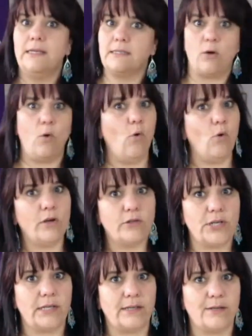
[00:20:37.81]
so all your
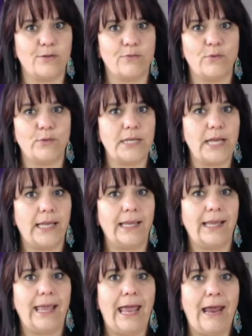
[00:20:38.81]
shadows are all
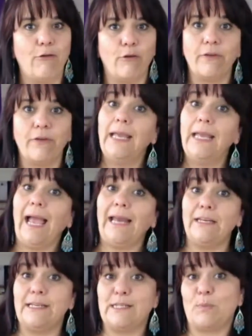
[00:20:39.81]
taken care of, and
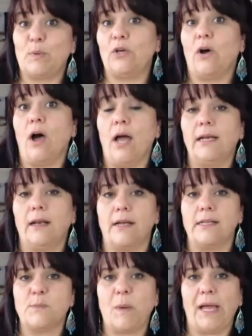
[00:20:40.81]
you need to put your
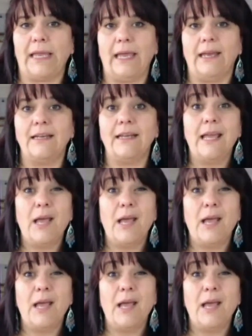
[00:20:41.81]
highlights back in.